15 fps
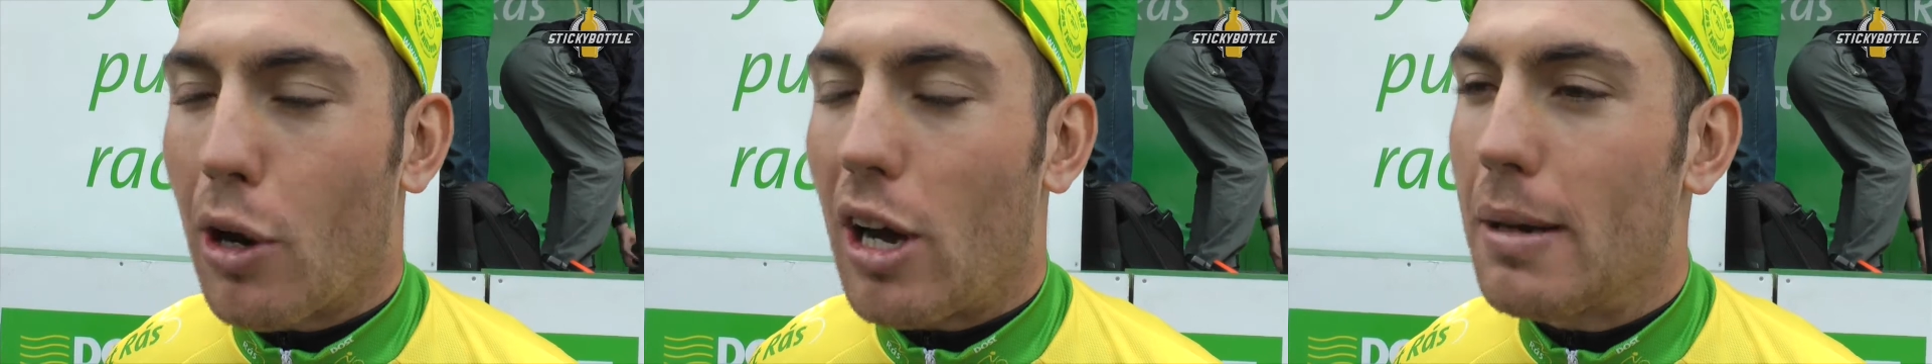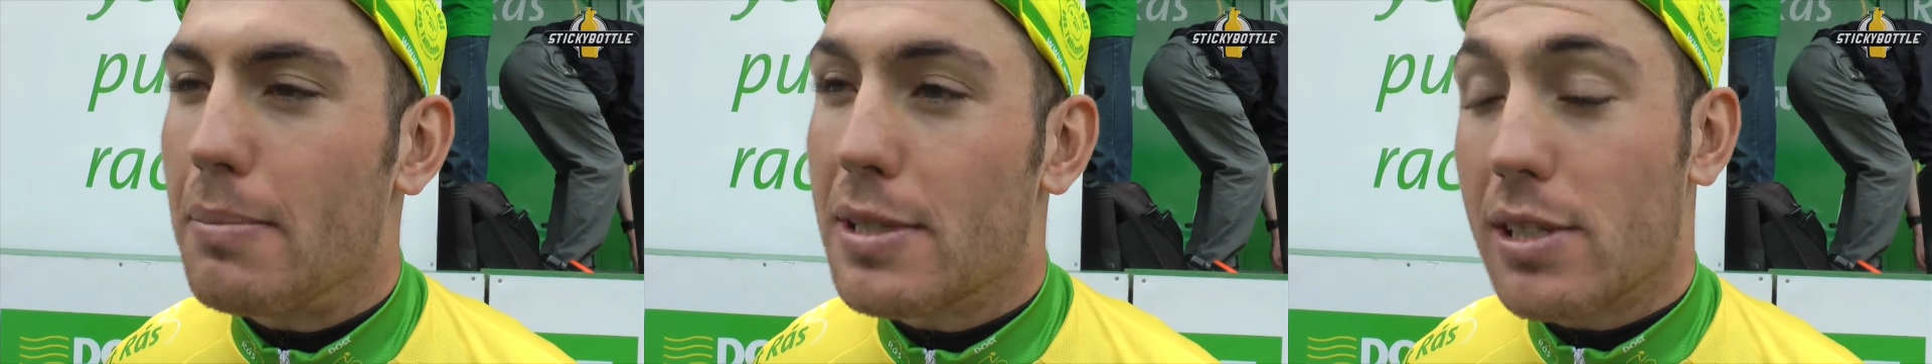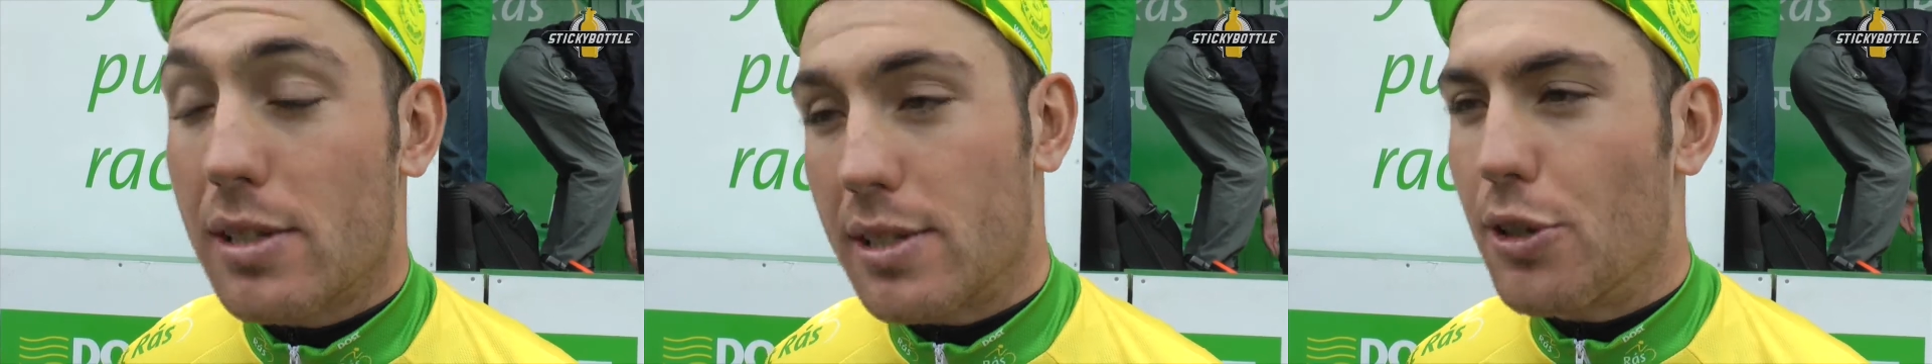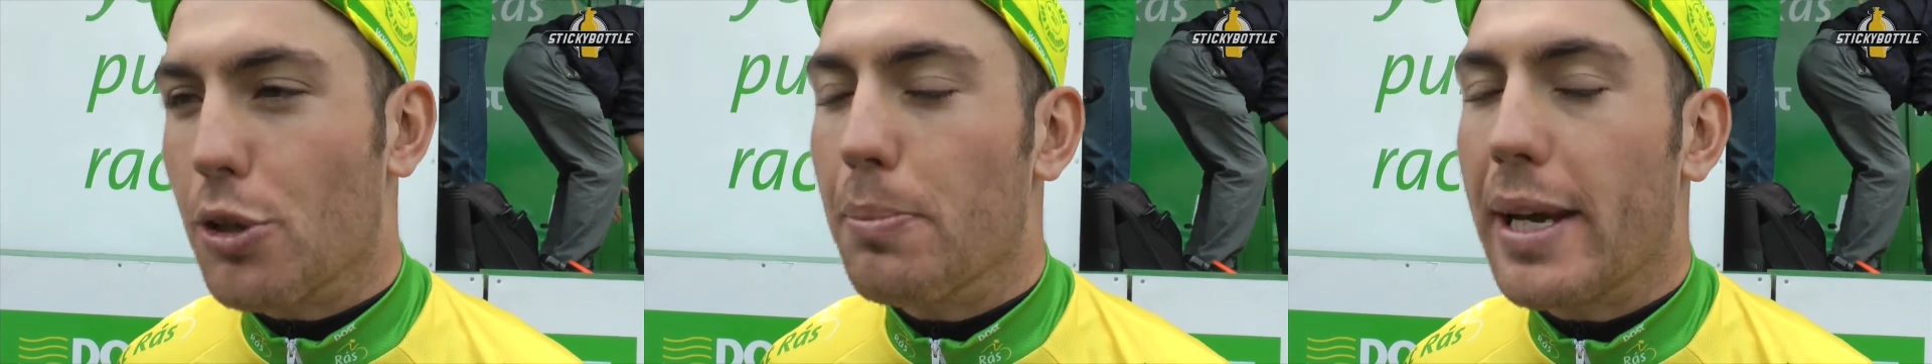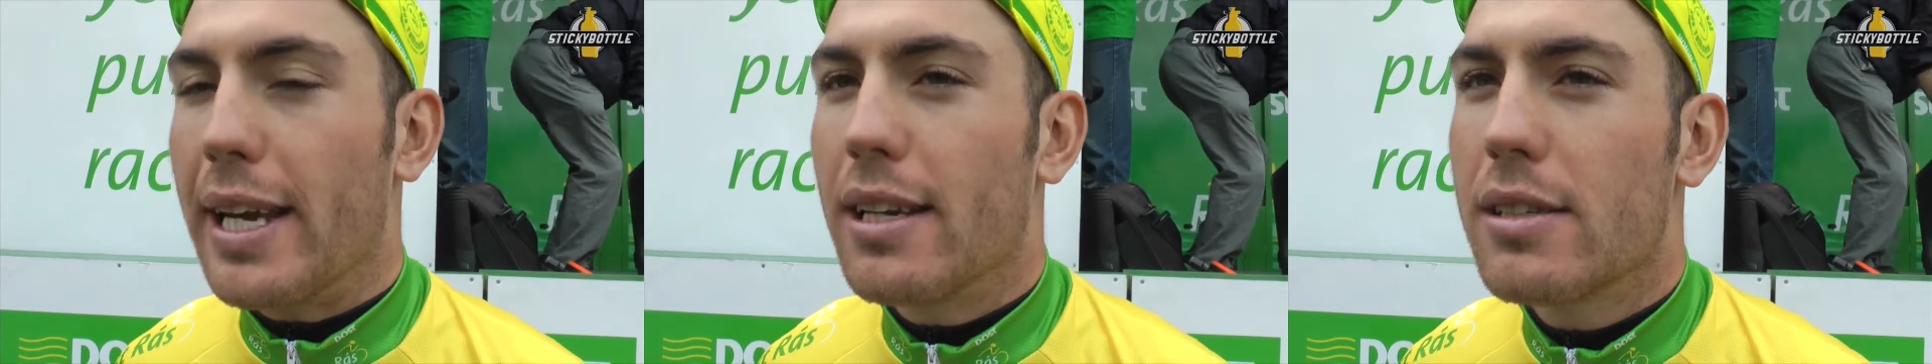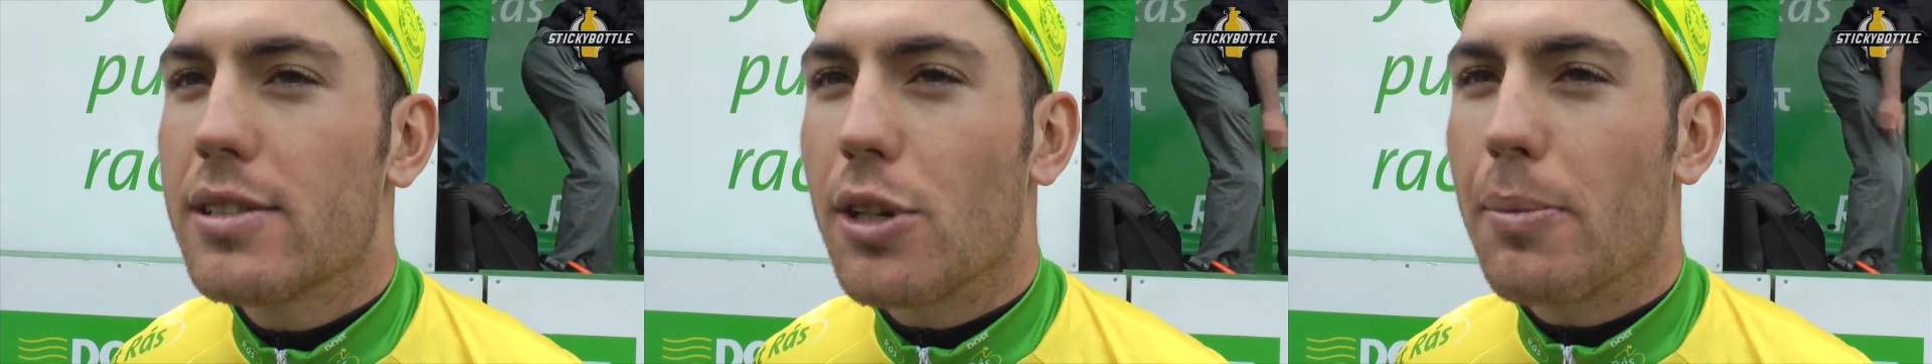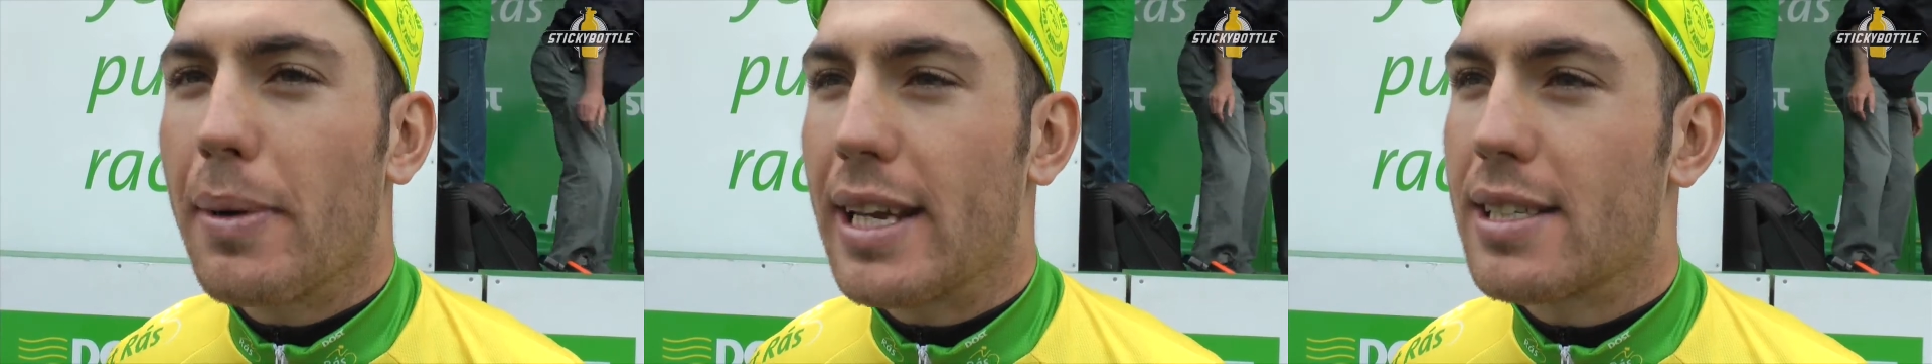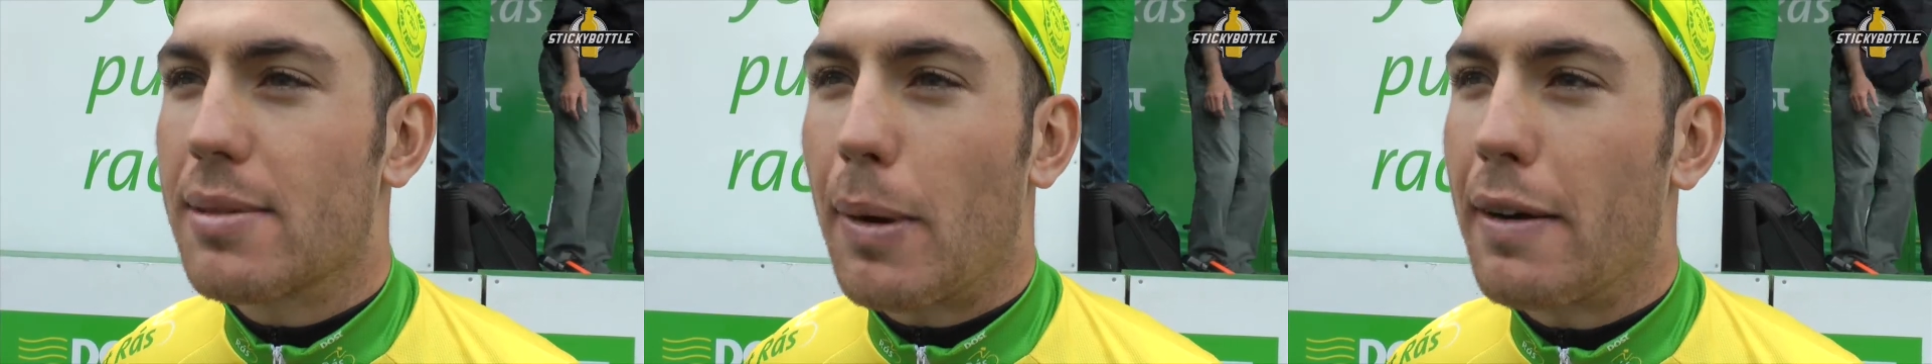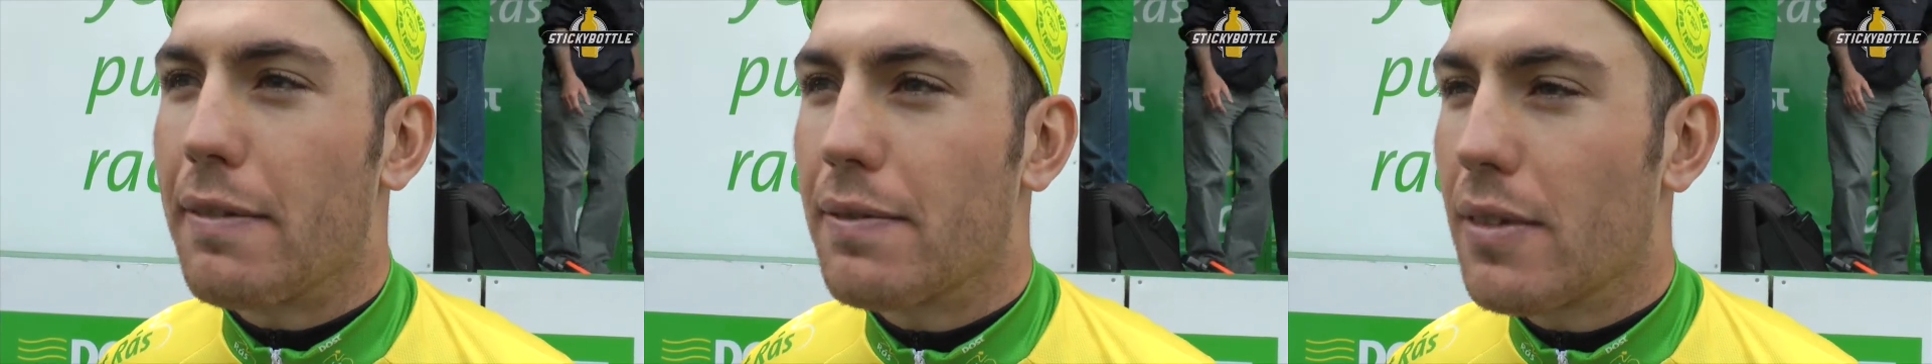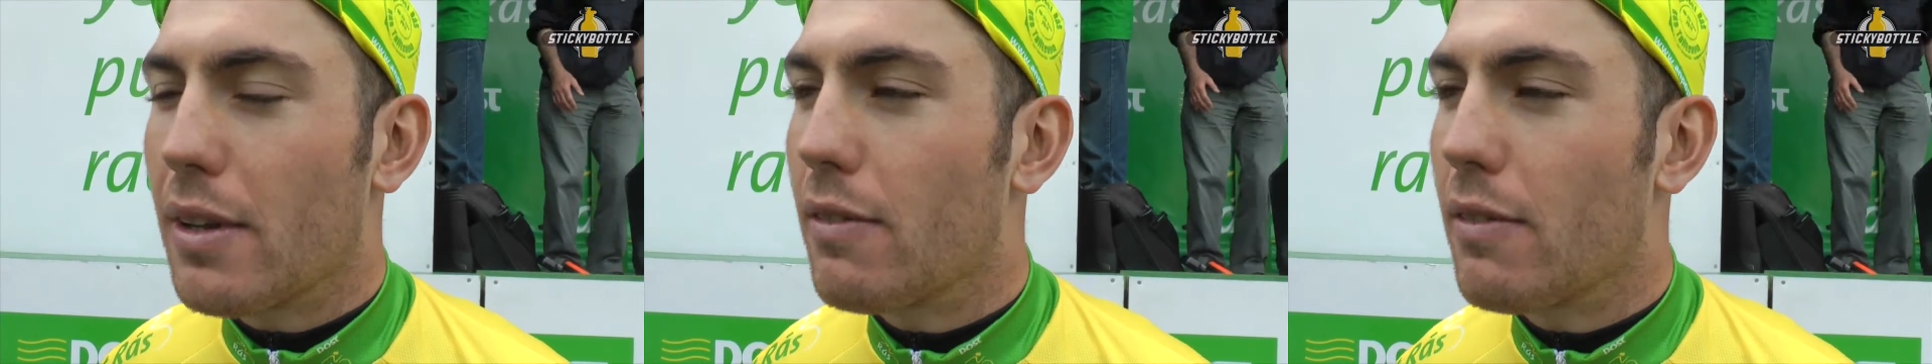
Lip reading: climbs suit me. It's my,